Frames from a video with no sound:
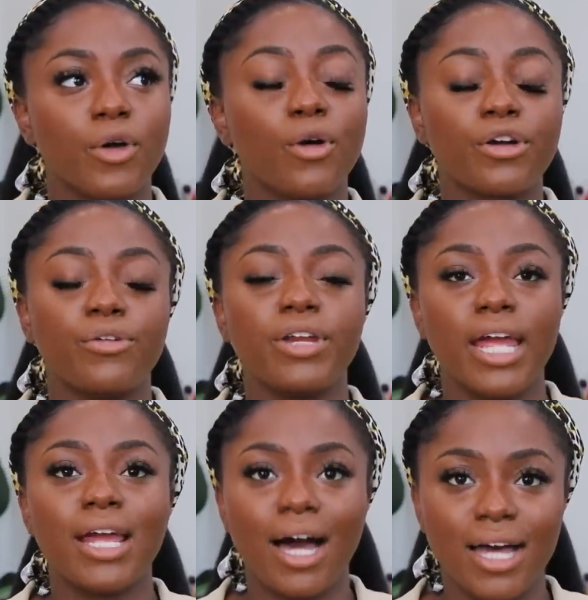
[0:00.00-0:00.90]
or
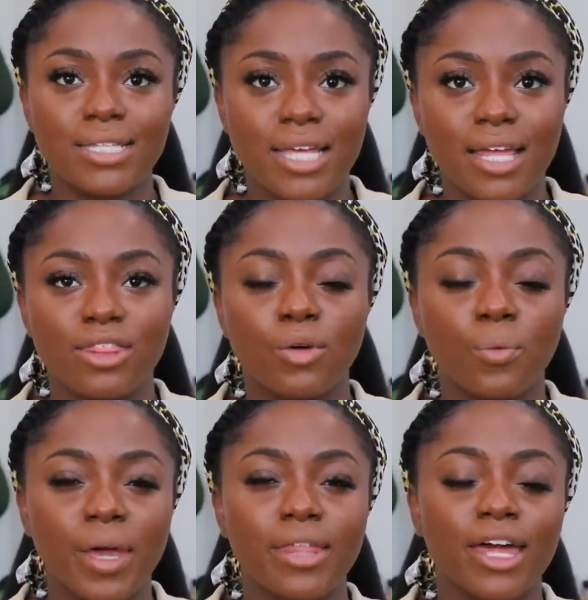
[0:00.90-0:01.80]
create content the
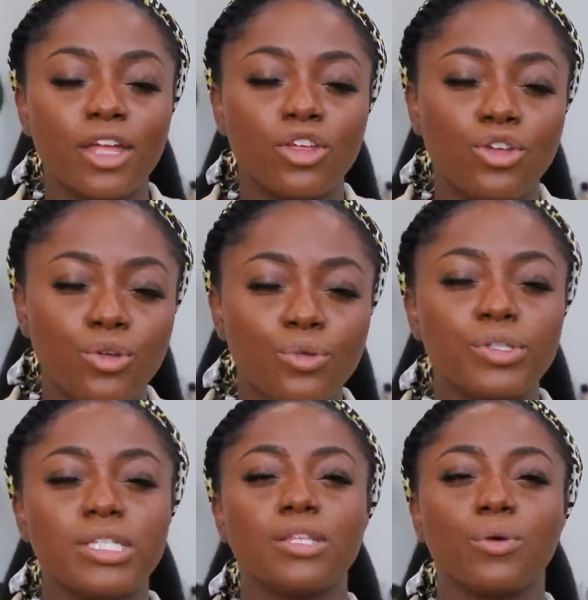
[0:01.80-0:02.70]
way that you
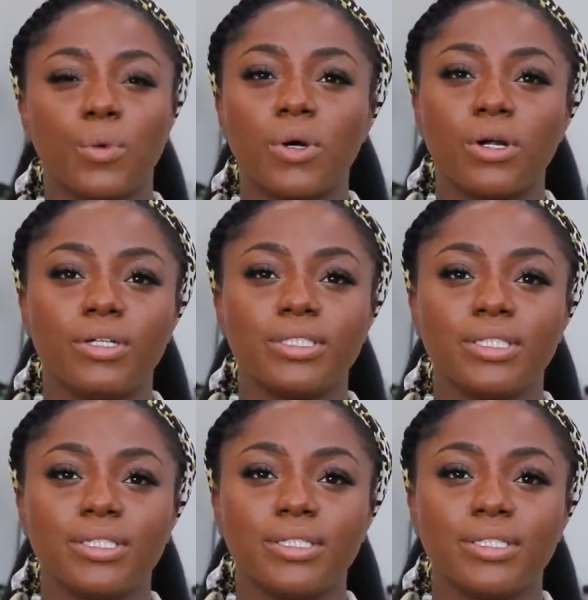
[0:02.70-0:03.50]
see the world.